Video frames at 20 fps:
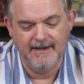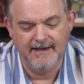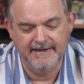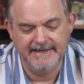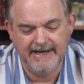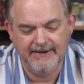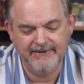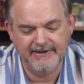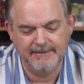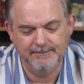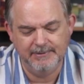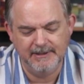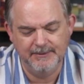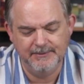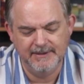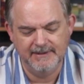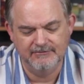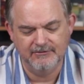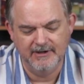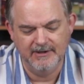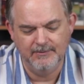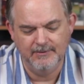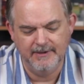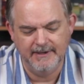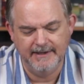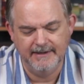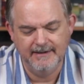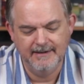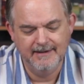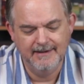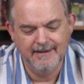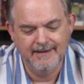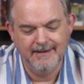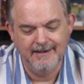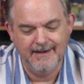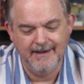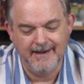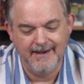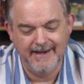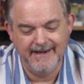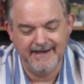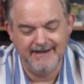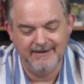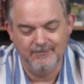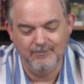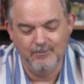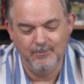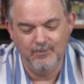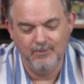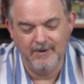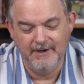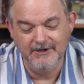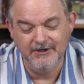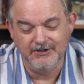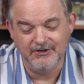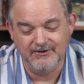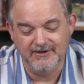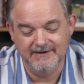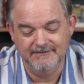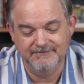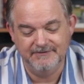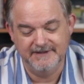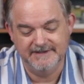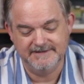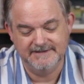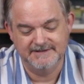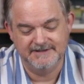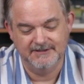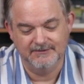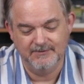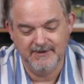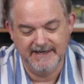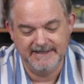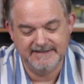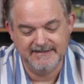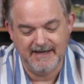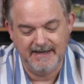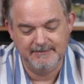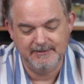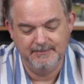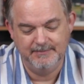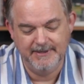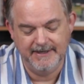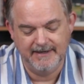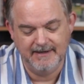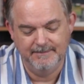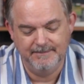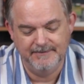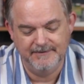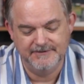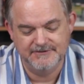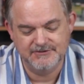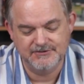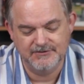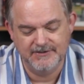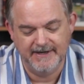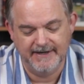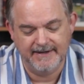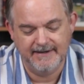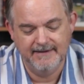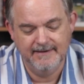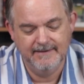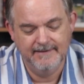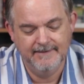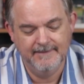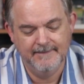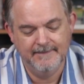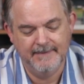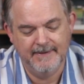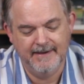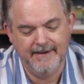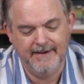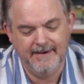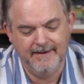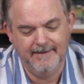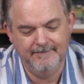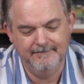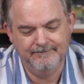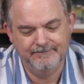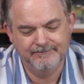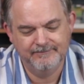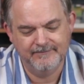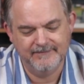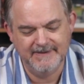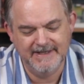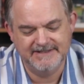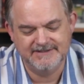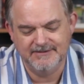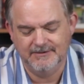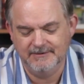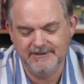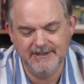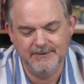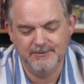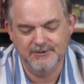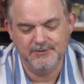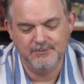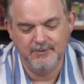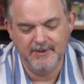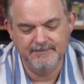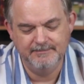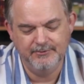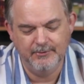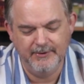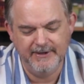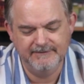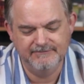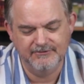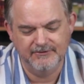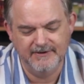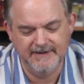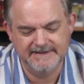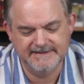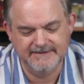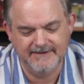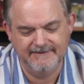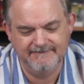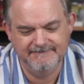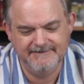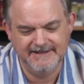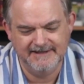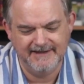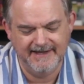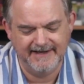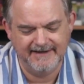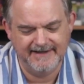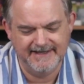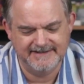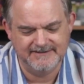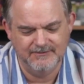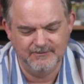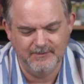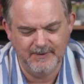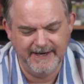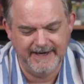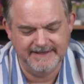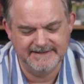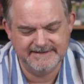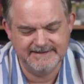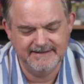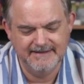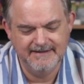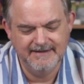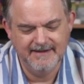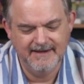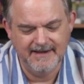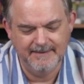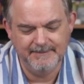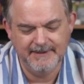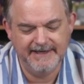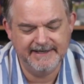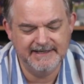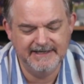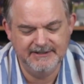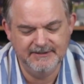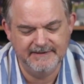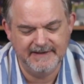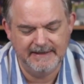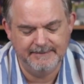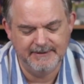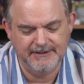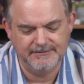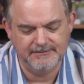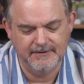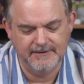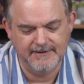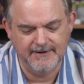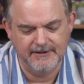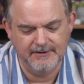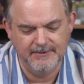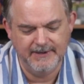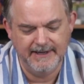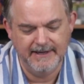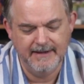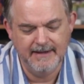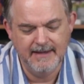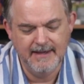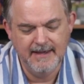Now I can play whatever I want. I wonder if this is the right time to pick up this trick. It's only worth 1 point for us, so I feel like it's a waste. I'm not going to do that. I'm going to throw a card away.